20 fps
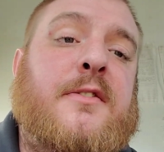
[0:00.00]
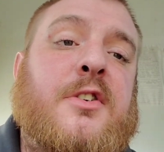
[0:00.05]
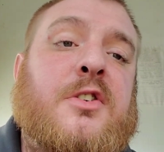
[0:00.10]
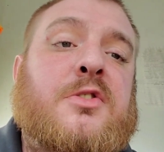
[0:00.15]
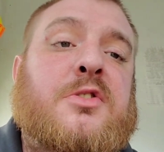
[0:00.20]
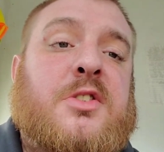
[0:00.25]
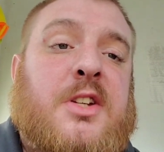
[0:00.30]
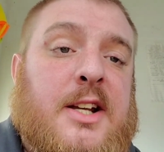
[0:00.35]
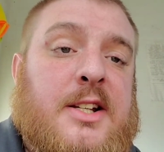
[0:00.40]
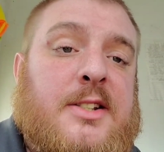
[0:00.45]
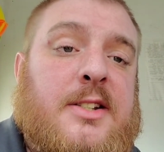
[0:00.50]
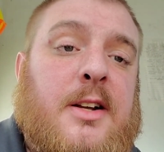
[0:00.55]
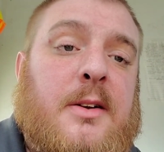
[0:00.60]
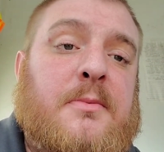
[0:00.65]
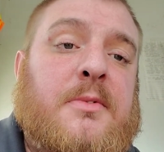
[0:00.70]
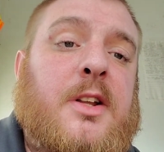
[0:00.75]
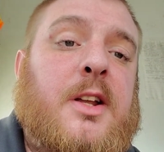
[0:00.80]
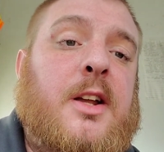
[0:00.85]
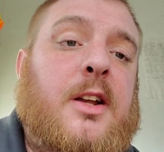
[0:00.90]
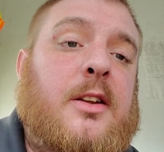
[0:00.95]
you say
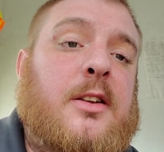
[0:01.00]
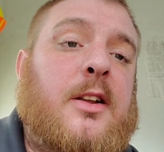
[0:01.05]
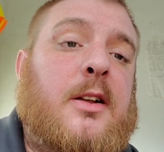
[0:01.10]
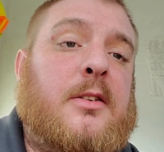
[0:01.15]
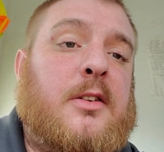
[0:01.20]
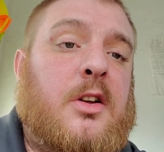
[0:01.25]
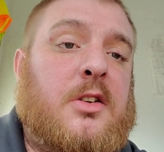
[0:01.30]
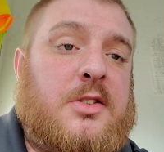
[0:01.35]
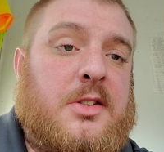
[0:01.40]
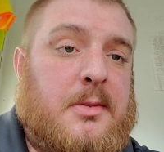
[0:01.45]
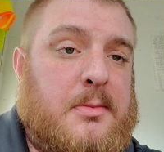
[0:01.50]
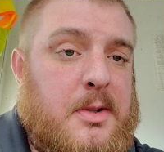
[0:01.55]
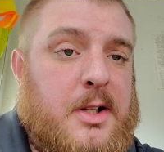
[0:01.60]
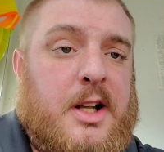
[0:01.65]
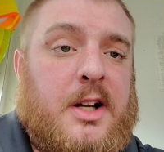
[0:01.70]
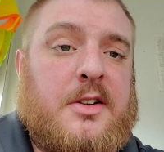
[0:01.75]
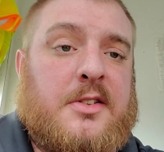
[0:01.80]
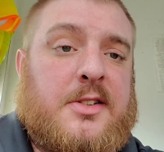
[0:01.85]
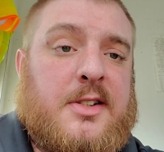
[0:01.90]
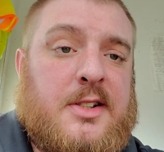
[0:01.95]
something that somebody
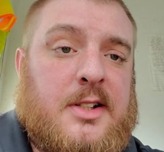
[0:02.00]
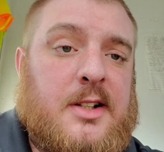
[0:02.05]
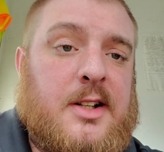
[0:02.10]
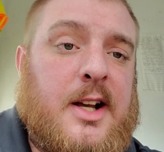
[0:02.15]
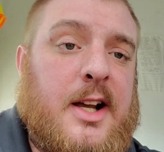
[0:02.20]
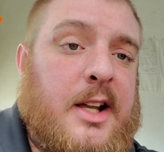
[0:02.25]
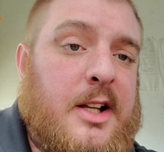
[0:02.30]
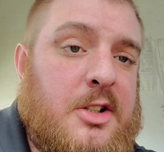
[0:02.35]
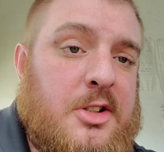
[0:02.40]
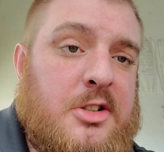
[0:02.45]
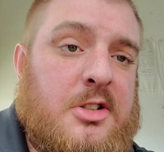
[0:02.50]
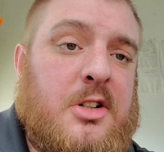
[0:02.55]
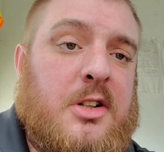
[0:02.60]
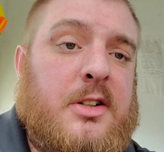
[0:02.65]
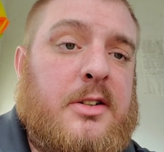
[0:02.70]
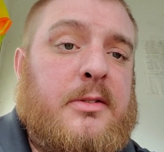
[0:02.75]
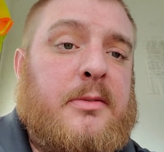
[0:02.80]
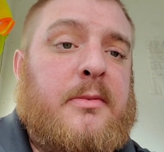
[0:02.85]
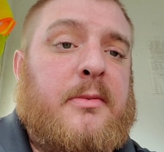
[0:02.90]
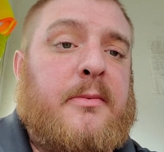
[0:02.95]
else doesn't like
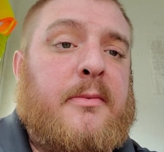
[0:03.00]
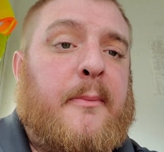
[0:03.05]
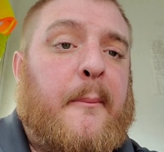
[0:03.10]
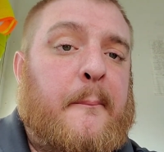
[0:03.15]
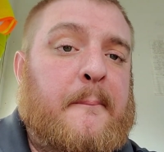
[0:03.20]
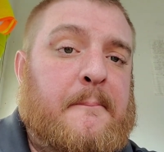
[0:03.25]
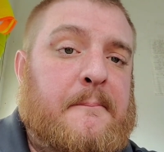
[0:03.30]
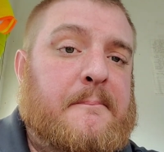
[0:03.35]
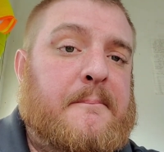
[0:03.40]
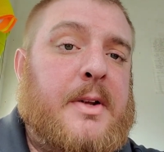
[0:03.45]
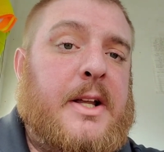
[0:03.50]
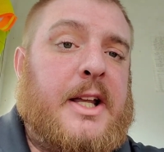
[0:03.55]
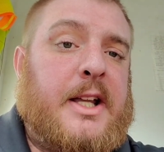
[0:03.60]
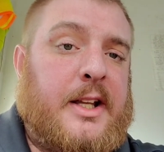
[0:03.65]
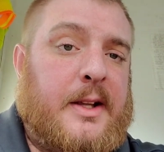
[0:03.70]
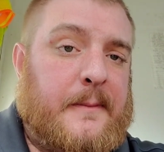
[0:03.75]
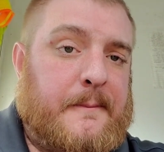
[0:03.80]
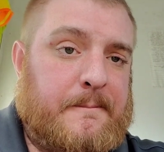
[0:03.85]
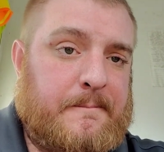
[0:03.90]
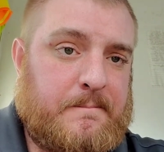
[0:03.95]
shouldn't
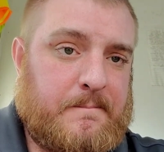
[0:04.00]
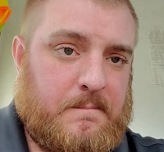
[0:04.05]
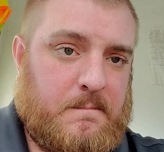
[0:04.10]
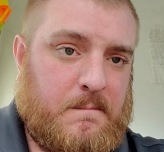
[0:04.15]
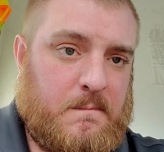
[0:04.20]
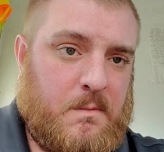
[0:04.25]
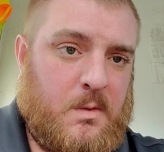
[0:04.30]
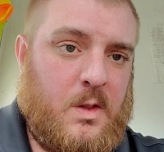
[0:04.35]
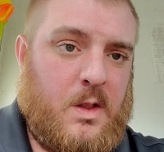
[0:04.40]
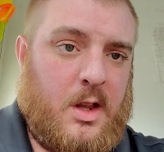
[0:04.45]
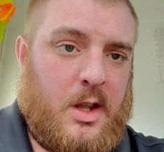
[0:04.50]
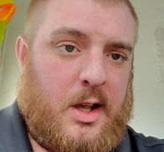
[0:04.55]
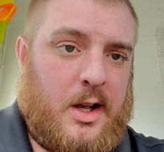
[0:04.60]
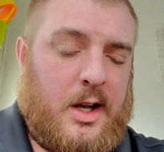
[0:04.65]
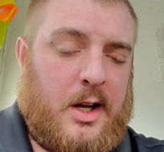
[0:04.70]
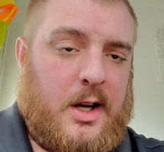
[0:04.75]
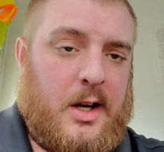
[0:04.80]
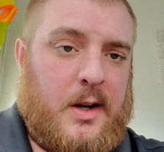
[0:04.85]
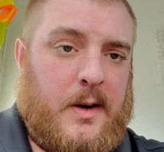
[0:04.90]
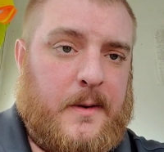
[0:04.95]
be
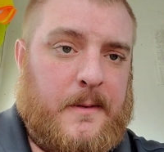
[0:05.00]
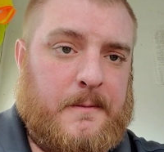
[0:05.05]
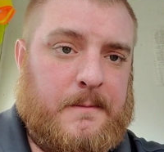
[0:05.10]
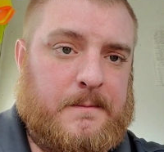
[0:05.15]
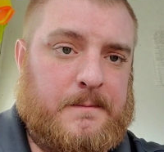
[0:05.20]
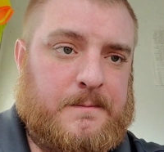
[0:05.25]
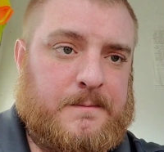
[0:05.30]
um,